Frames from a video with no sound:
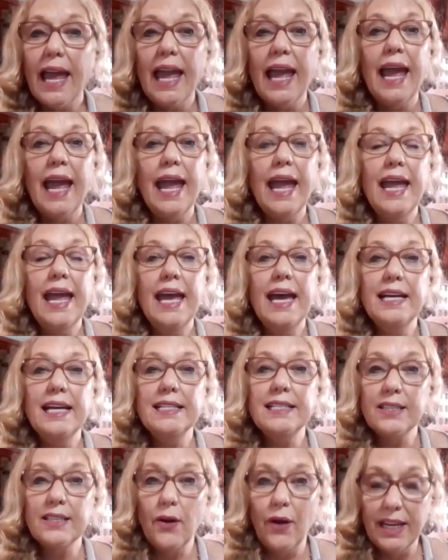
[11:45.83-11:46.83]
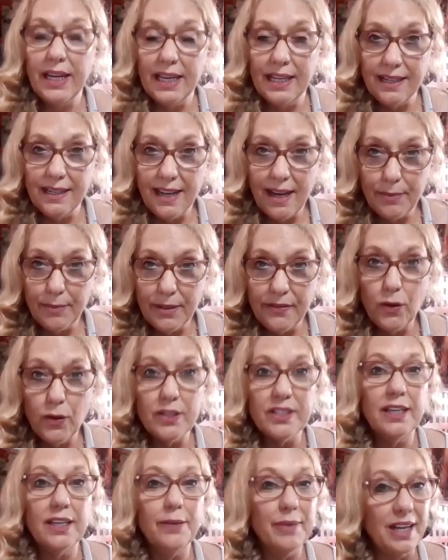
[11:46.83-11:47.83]
And so I ended up
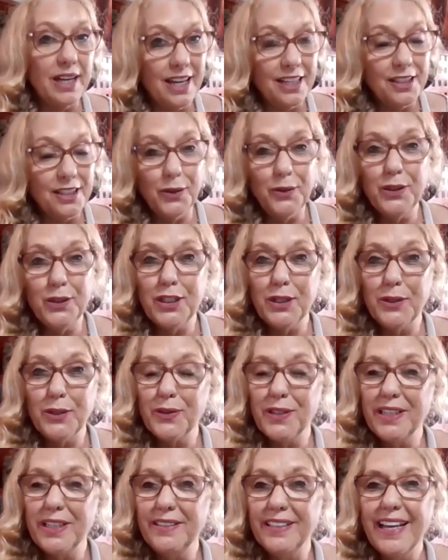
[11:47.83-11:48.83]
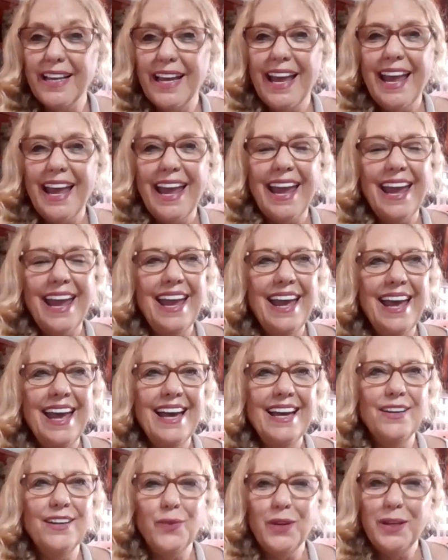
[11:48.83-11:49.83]
divorcing, but had 2 children,
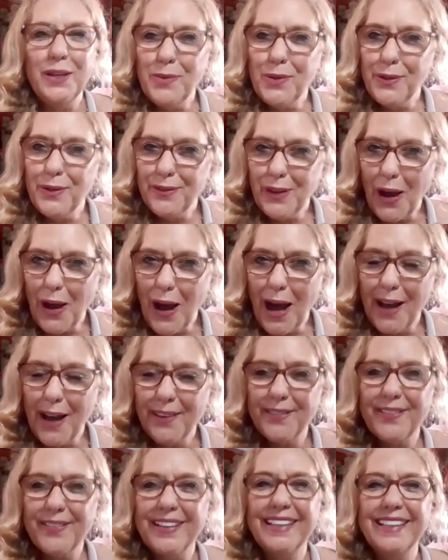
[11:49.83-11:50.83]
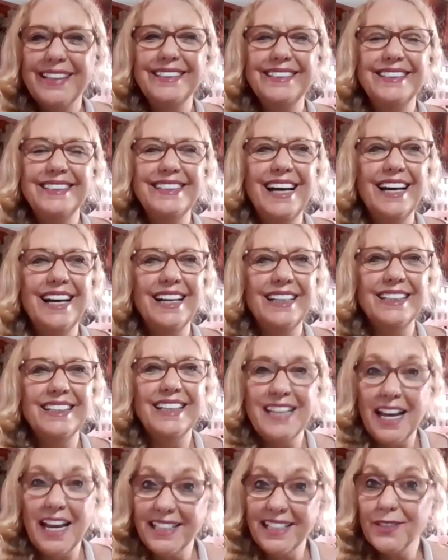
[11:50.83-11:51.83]
and we moved off. And
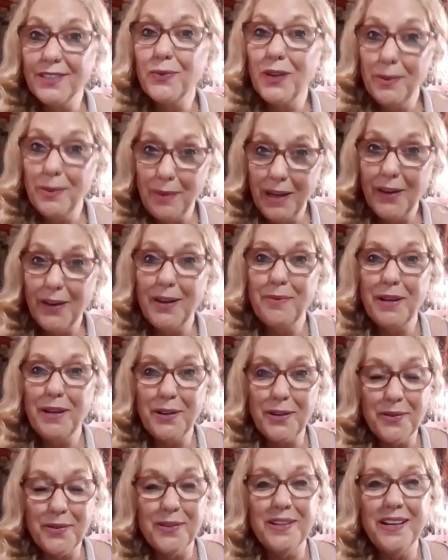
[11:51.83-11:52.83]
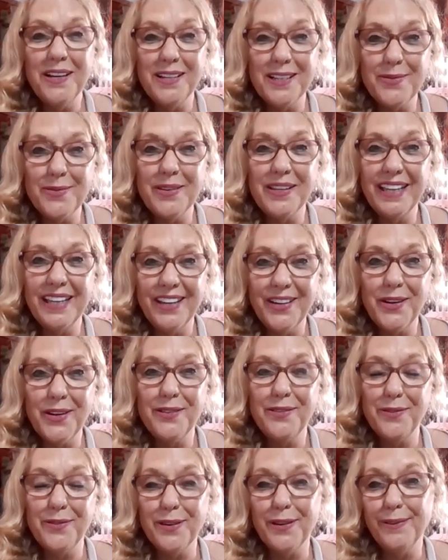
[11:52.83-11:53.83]
then I did remarry my current husband, Gary,
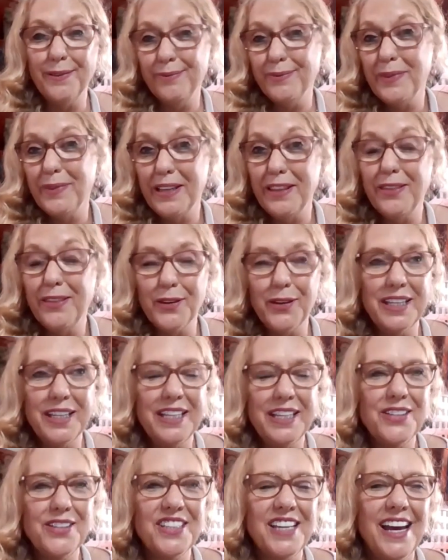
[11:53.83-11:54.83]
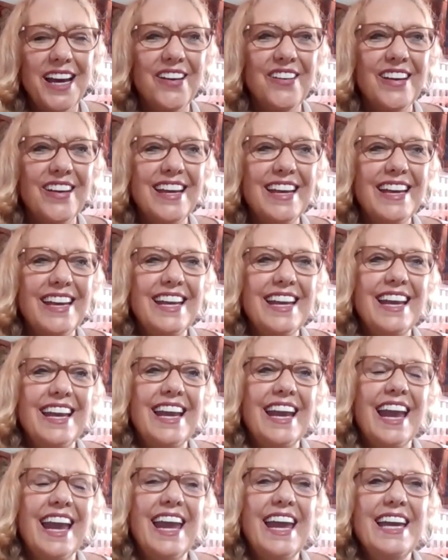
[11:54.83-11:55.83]
for been 30 years now.
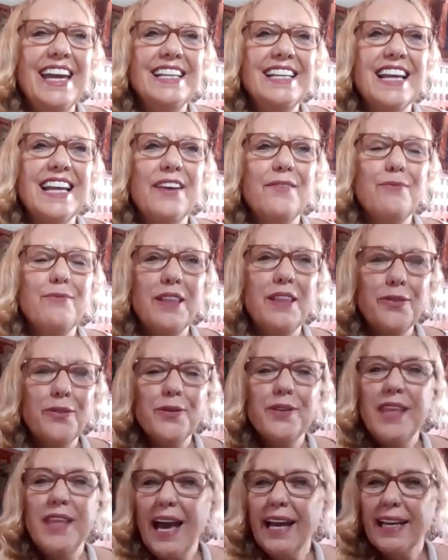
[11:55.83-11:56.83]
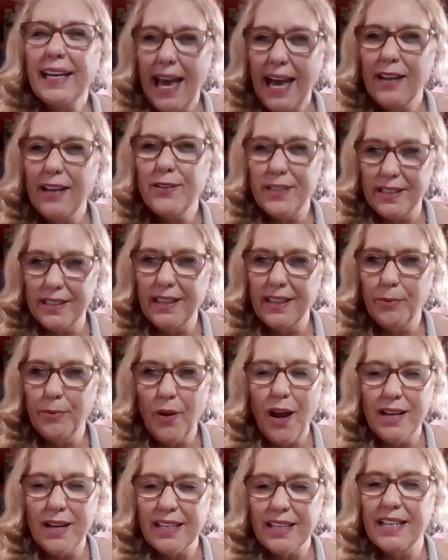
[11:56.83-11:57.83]
But through that counseling
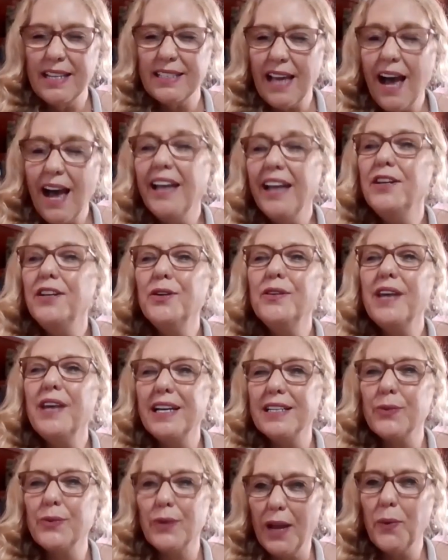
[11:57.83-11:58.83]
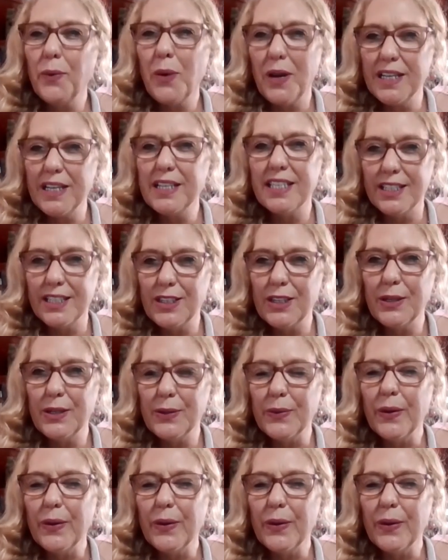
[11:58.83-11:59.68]
process, I knew that's what I wanted to do.